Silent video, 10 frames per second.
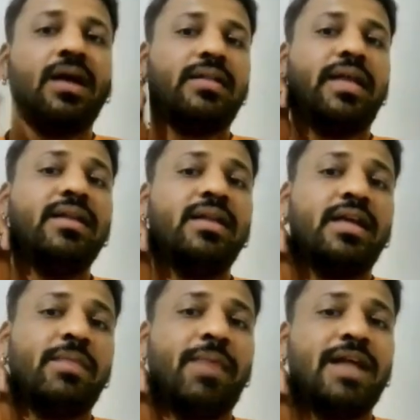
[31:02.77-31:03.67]

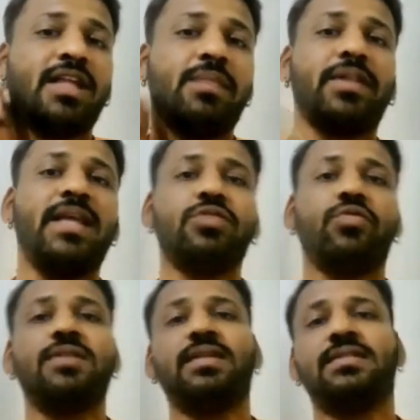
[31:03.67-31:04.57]
Then Himachal Pradesh,
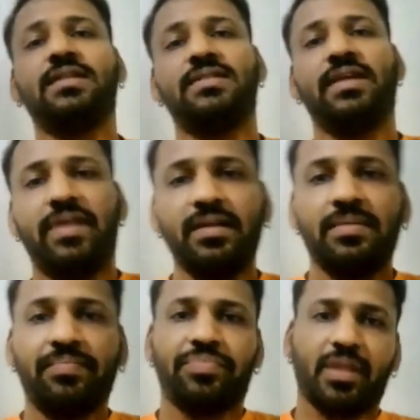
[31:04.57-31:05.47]
167
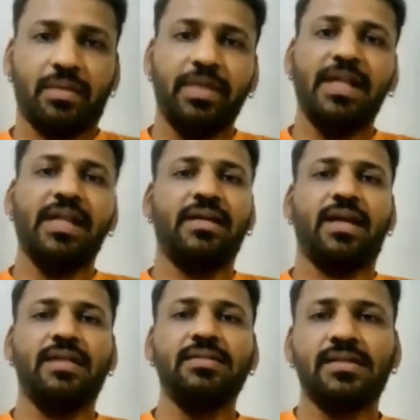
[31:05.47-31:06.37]
million
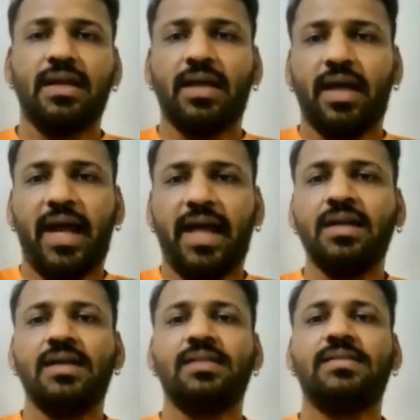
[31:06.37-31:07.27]
tons,
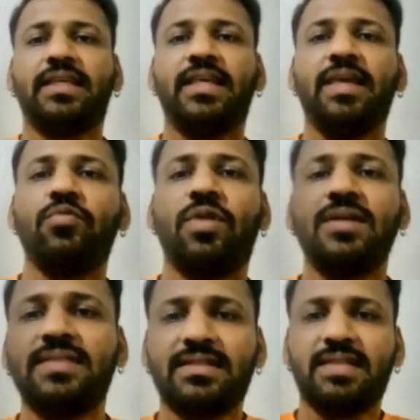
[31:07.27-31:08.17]
and Sikkim,
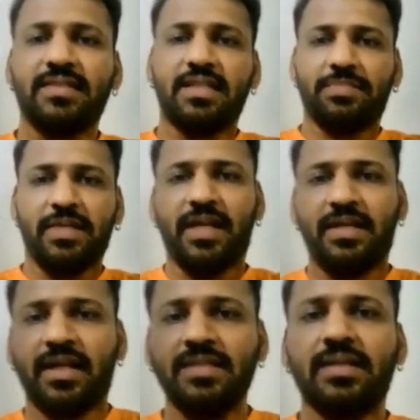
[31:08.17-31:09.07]
166
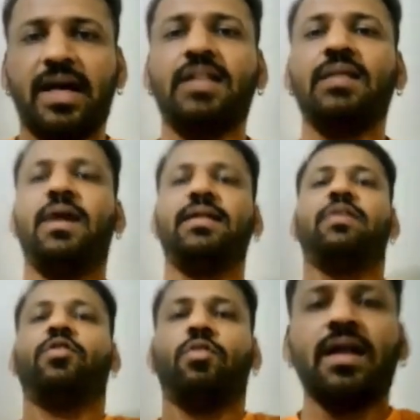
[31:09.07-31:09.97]
million tons, Andaman
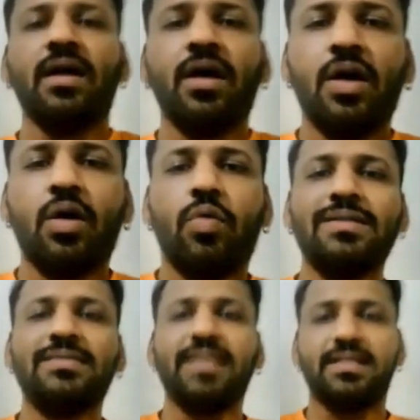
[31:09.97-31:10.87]
Nicobar,
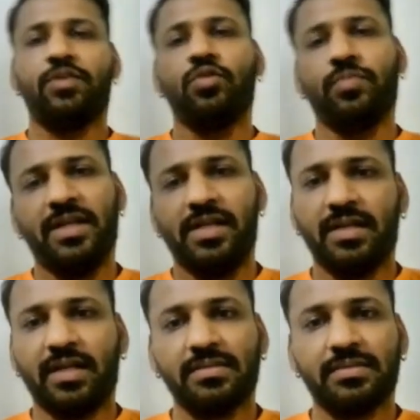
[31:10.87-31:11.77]
162 million
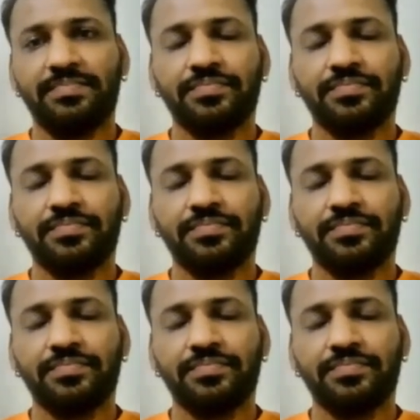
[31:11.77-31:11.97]
tons.